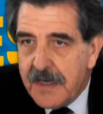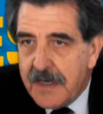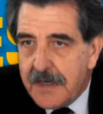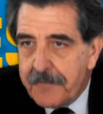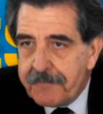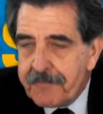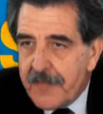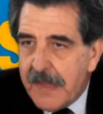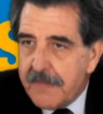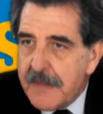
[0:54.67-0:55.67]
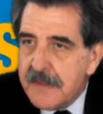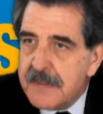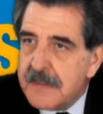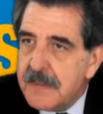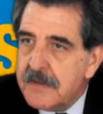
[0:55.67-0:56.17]
I think
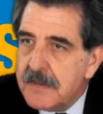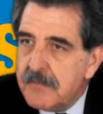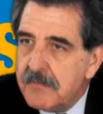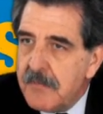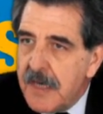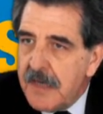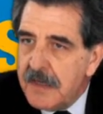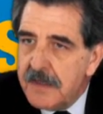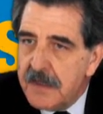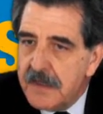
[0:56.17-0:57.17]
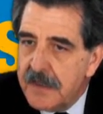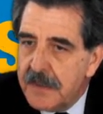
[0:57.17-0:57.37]
that the main